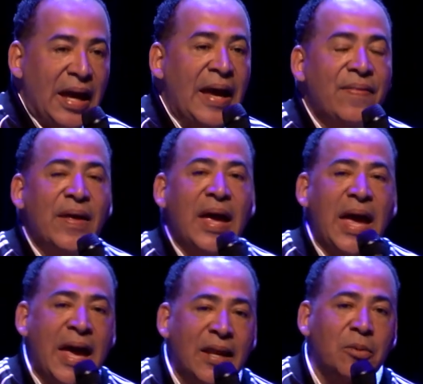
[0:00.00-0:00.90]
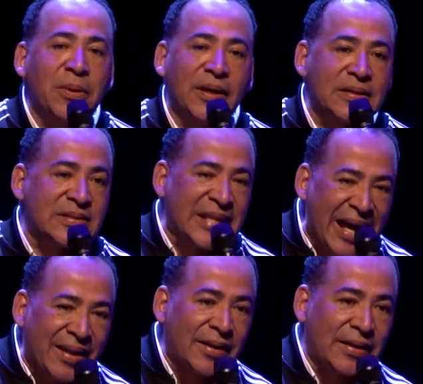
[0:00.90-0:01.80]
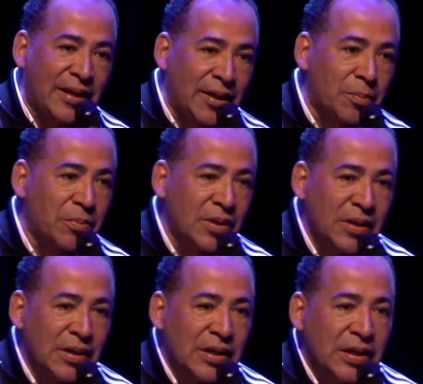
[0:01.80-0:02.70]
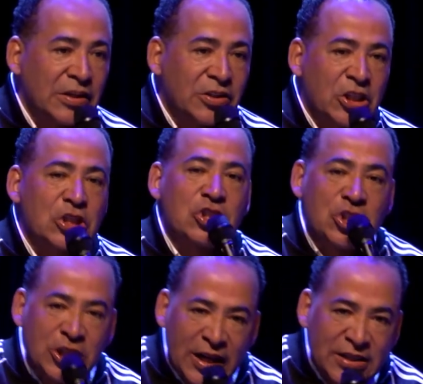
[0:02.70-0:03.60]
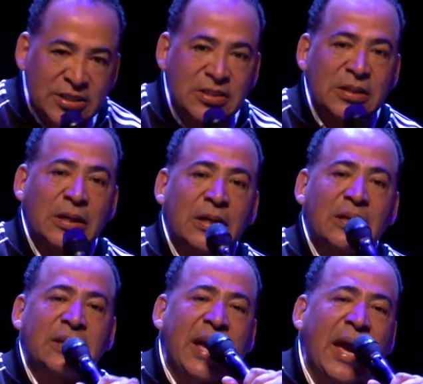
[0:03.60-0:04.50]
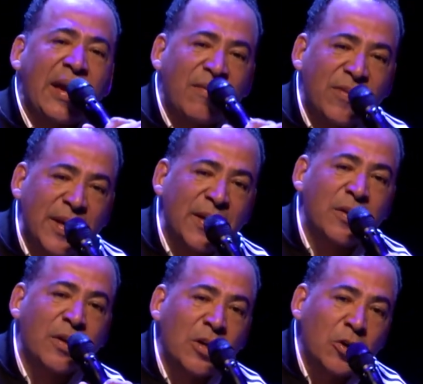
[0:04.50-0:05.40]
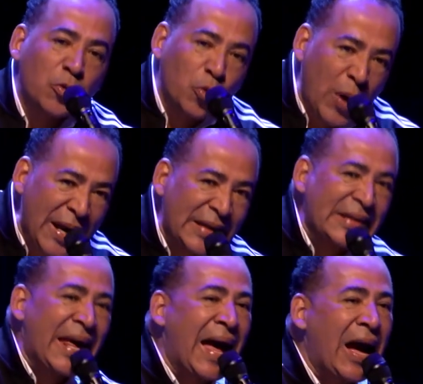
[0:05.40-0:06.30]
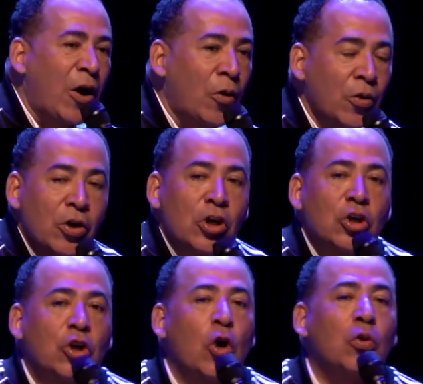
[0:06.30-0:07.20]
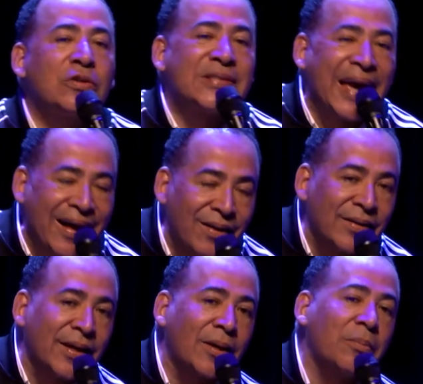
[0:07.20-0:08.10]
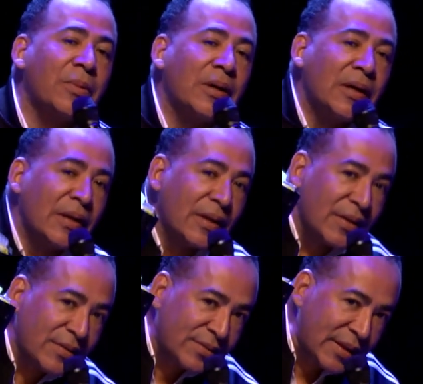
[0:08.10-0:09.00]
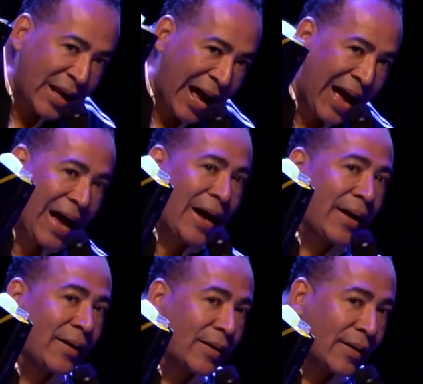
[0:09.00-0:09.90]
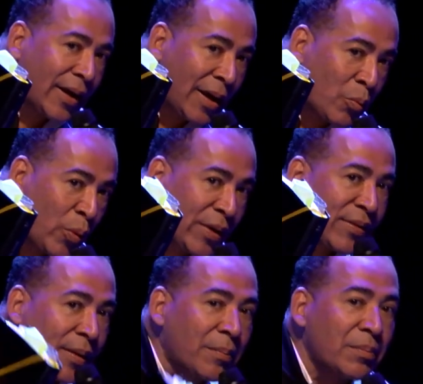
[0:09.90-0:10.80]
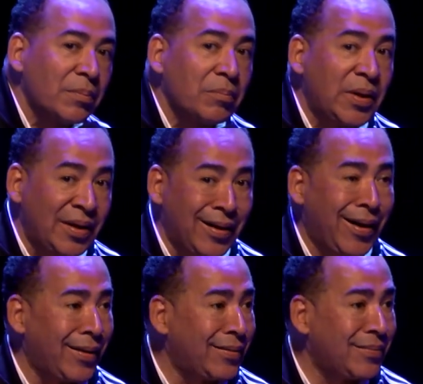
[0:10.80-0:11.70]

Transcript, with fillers: and the enemy is telling him to just cave in right now. Go tell him that I am with him, meaning God.